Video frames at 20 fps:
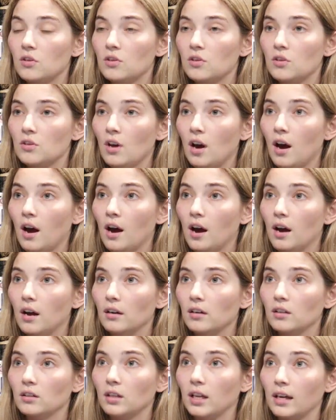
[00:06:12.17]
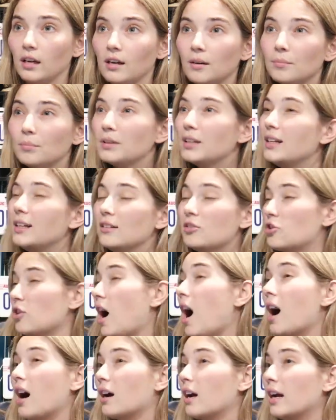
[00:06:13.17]
like complete
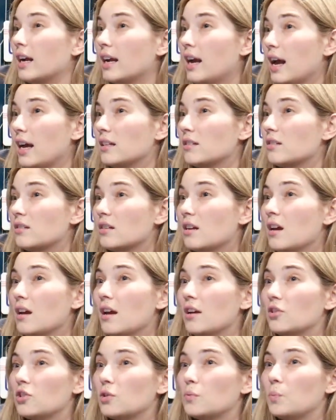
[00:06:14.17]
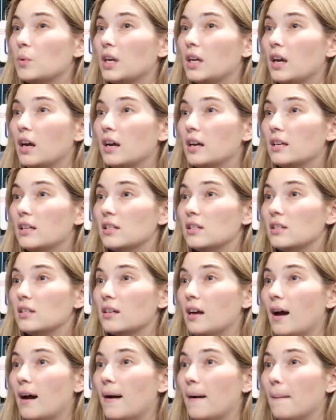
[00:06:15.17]
shock, I guess, just because
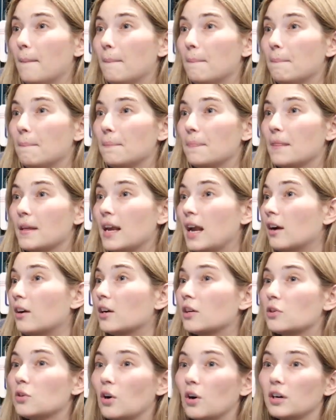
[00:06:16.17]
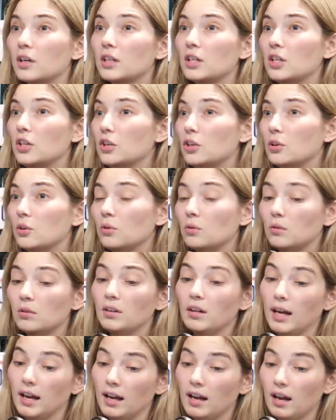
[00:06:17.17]
the character already knew
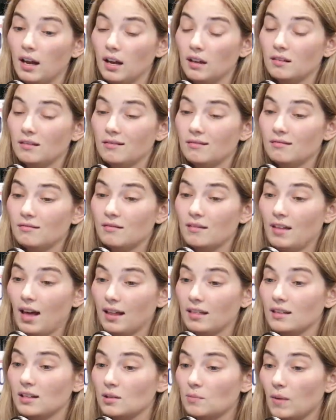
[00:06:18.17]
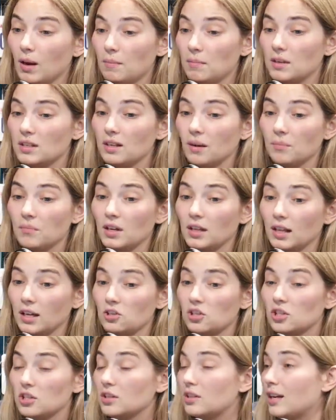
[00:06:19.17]
that this might be something that
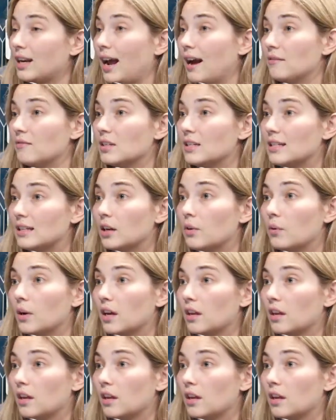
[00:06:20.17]
she's going to have to deal with.